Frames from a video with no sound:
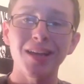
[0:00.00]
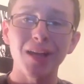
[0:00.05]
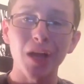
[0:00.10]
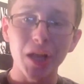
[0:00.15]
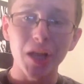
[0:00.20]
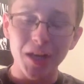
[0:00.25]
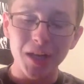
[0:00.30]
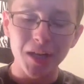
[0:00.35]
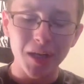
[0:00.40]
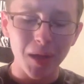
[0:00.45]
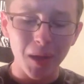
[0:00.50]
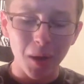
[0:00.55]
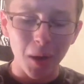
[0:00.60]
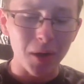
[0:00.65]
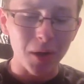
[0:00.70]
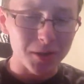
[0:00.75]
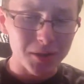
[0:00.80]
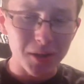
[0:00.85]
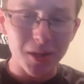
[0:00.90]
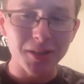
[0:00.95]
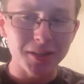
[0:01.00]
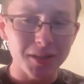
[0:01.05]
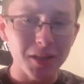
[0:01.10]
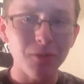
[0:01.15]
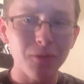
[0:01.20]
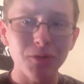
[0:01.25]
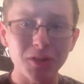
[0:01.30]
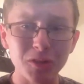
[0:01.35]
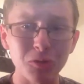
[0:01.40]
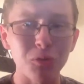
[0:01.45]
and a
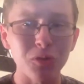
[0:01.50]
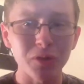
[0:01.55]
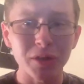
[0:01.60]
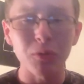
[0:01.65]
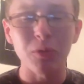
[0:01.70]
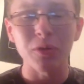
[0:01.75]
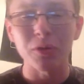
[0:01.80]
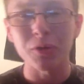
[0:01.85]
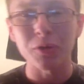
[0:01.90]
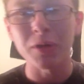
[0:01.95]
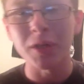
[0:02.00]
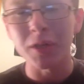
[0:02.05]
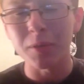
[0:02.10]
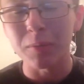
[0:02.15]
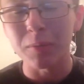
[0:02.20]
scuff is really where you need to